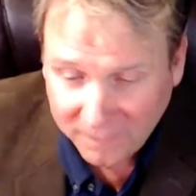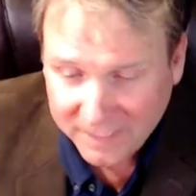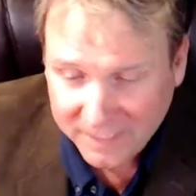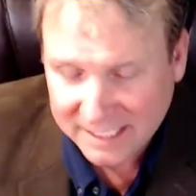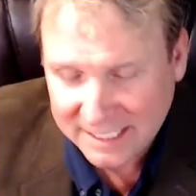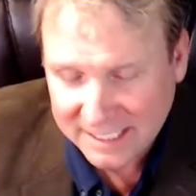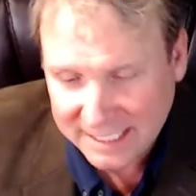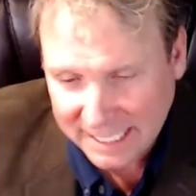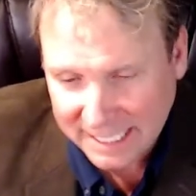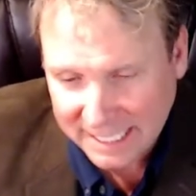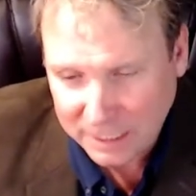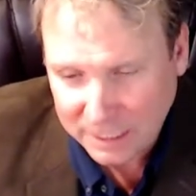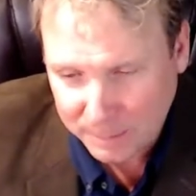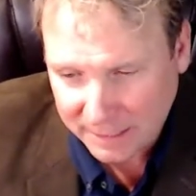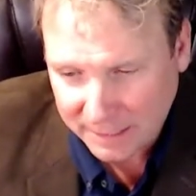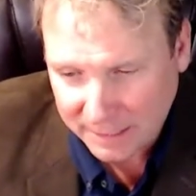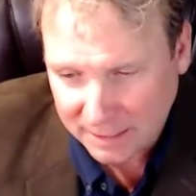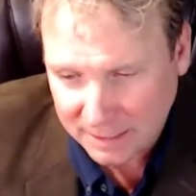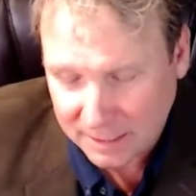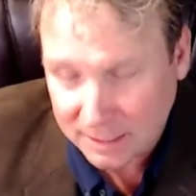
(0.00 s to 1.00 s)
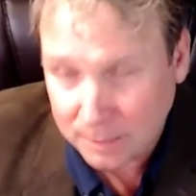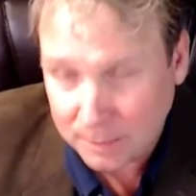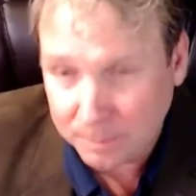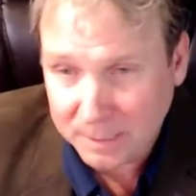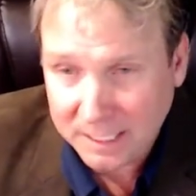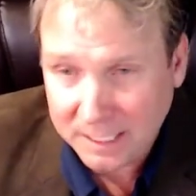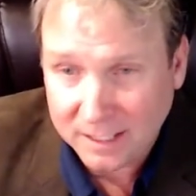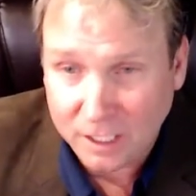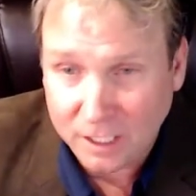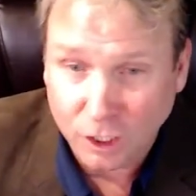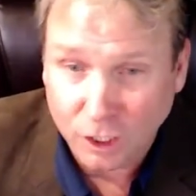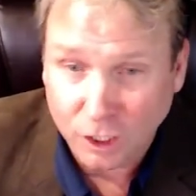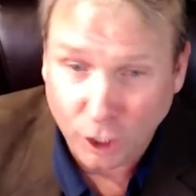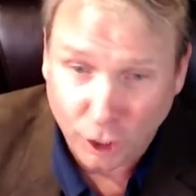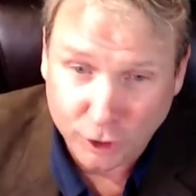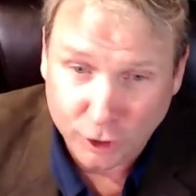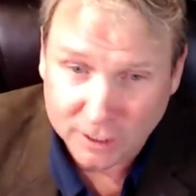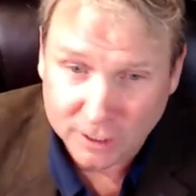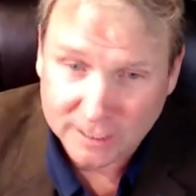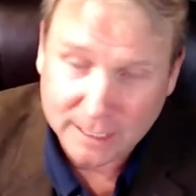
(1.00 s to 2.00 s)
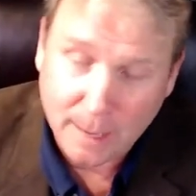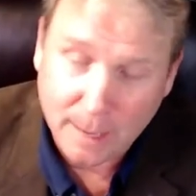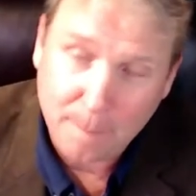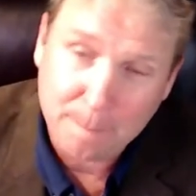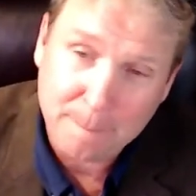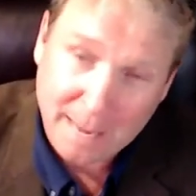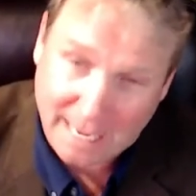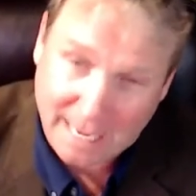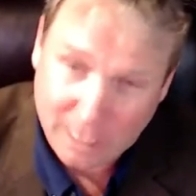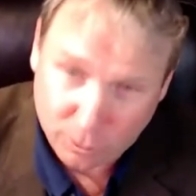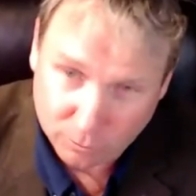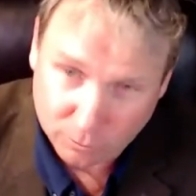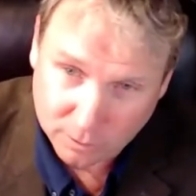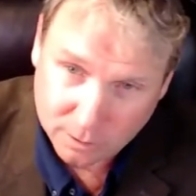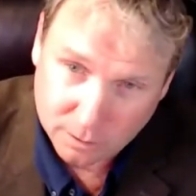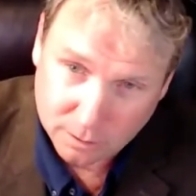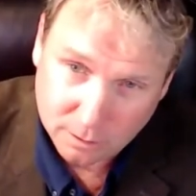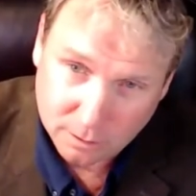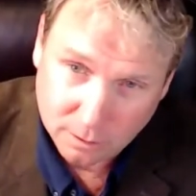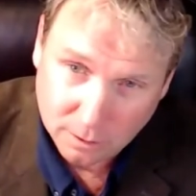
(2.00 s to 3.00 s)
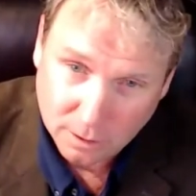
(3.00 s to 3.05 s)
the assessments to be the largest amount.